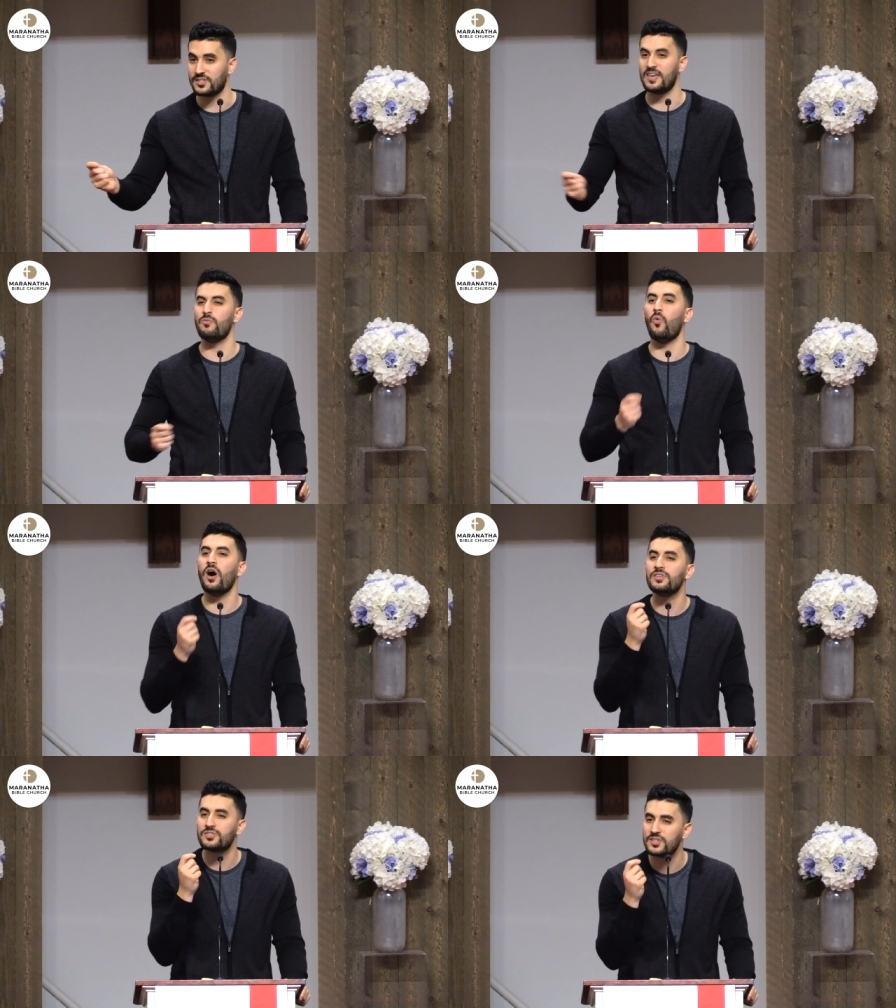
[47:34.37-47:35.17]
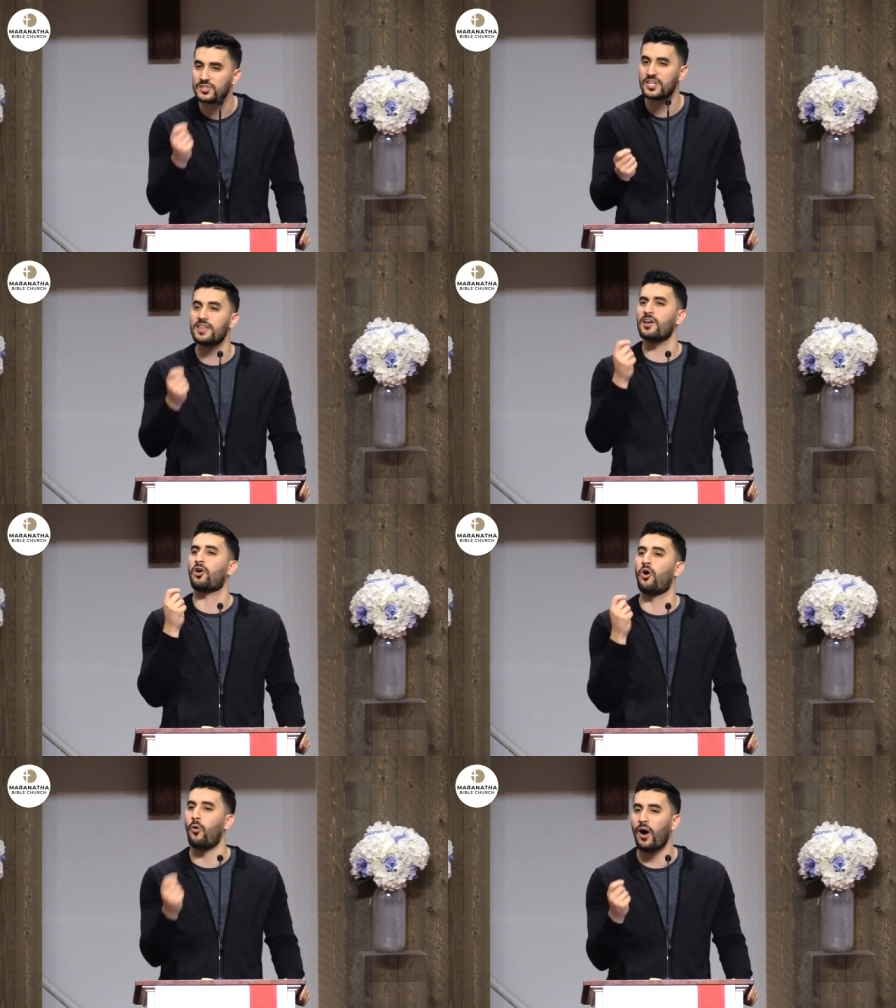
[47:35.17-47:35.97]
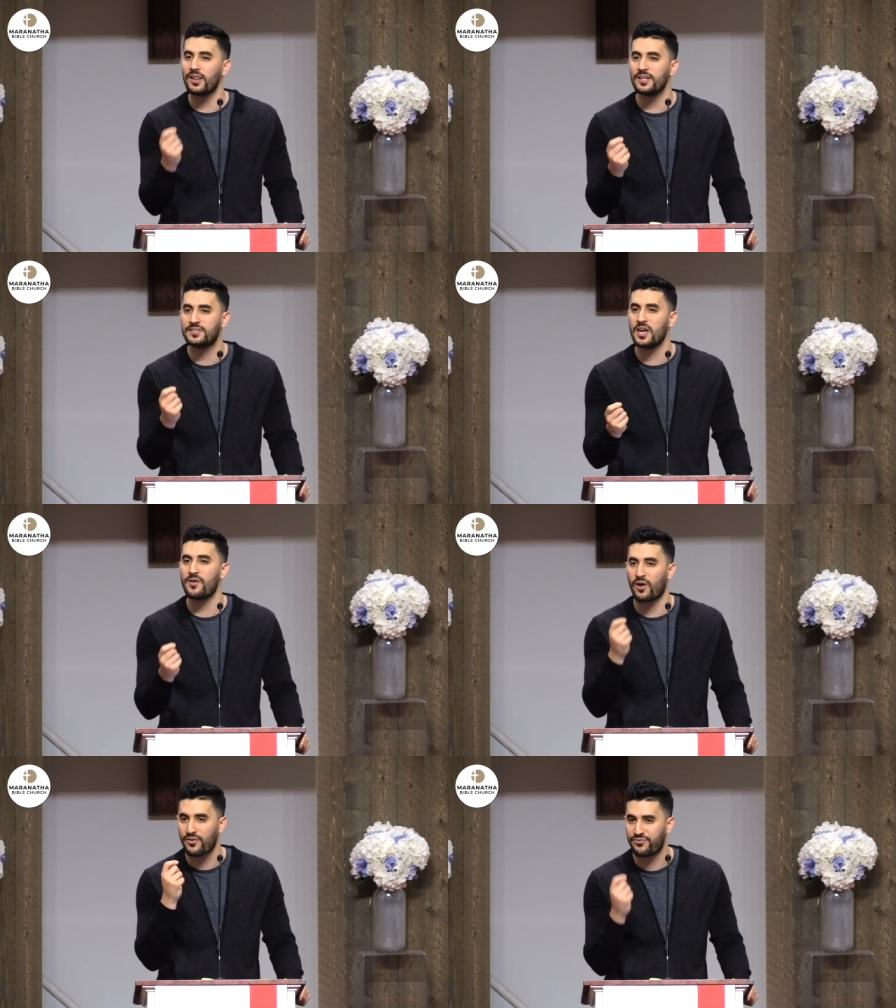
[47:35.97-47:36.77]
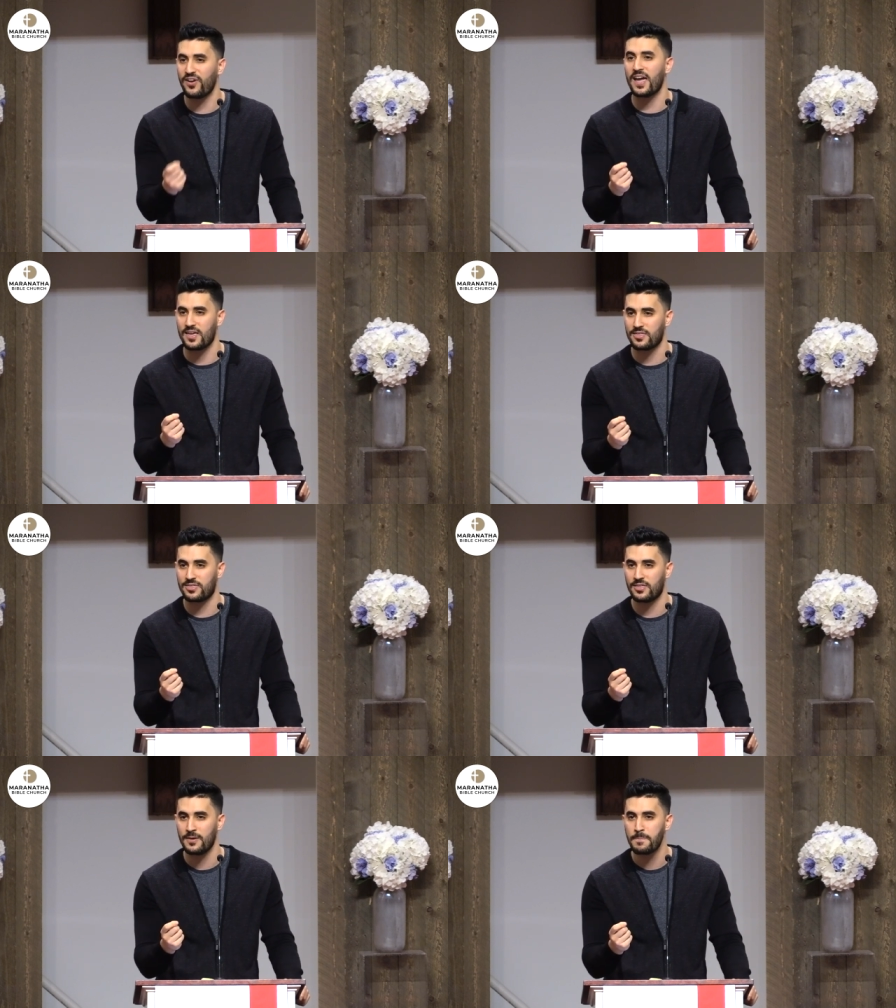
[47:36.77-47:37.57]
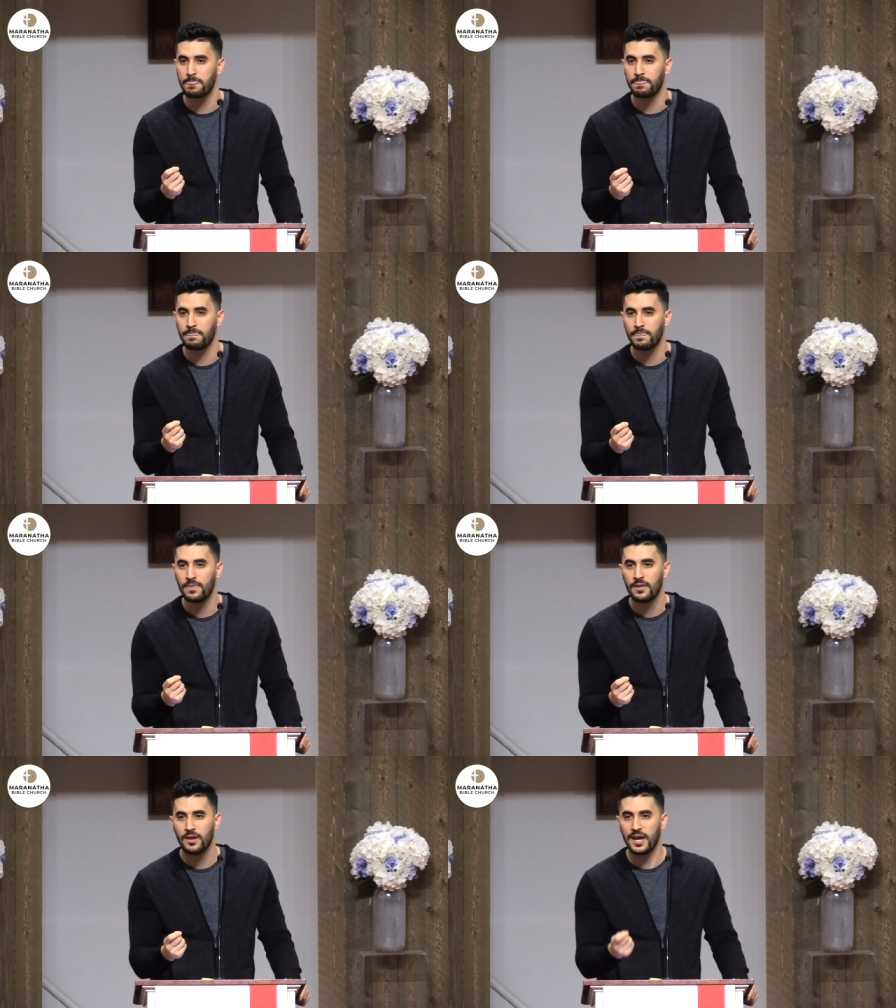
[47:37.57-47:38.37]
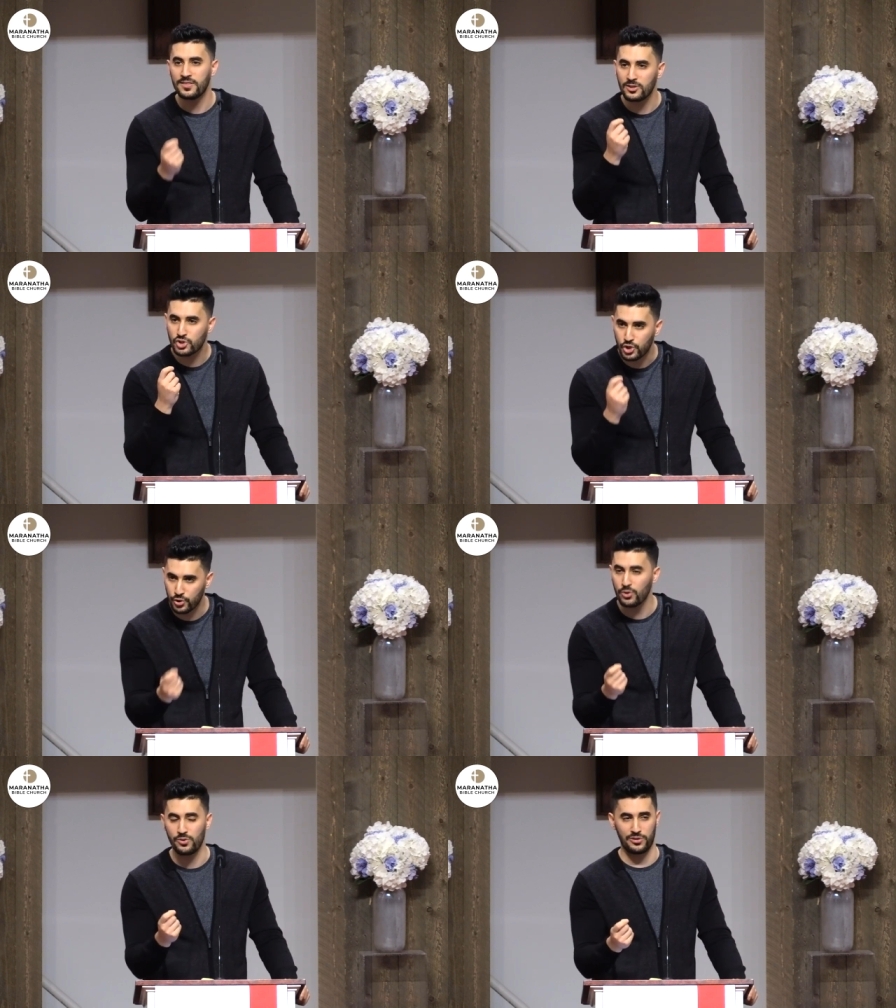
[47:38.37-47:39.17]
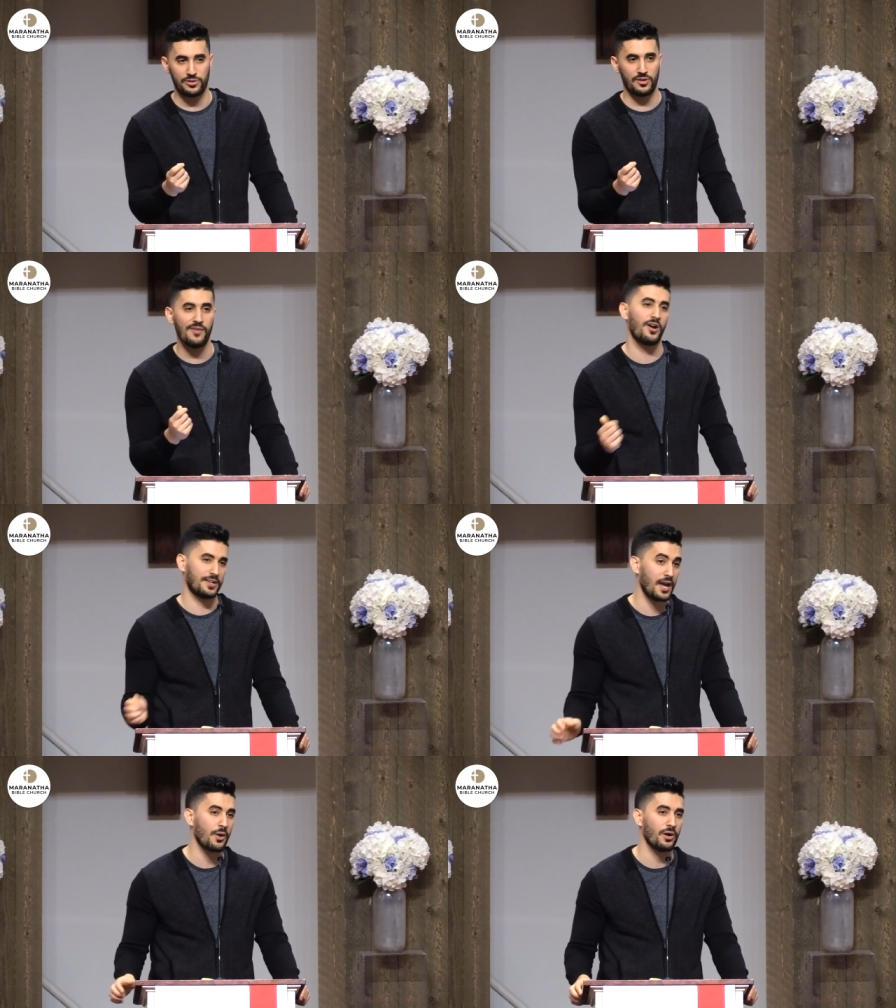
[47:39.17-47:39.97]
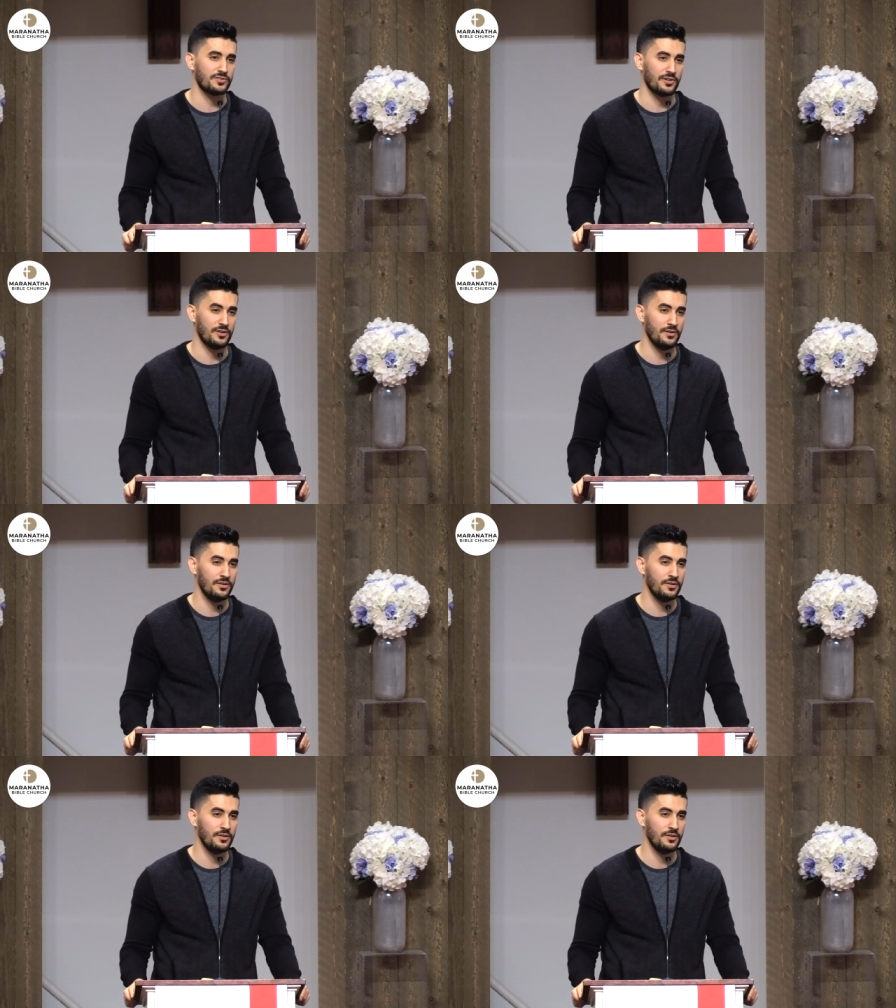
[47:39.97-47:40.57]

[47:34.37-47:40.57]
He wants to see the quality of our faith and the truth of our character.